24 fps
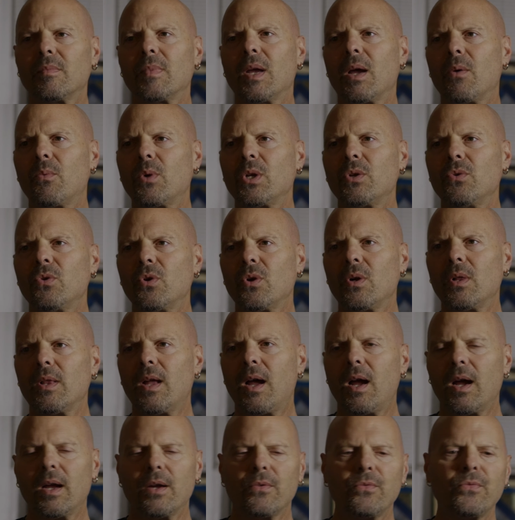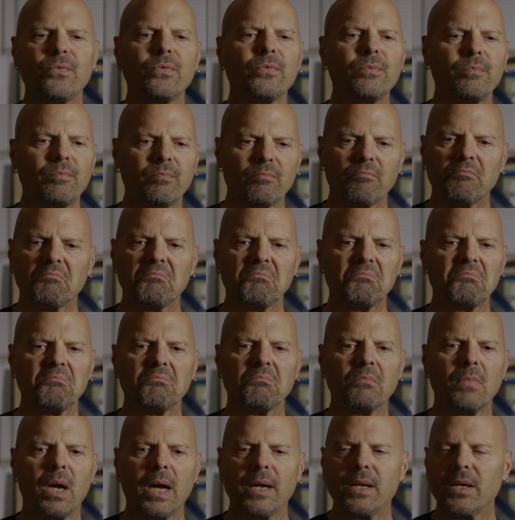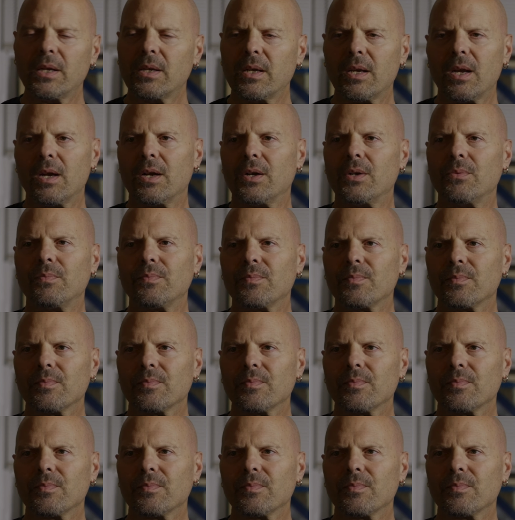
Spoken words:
And when you were alive, I didn't care.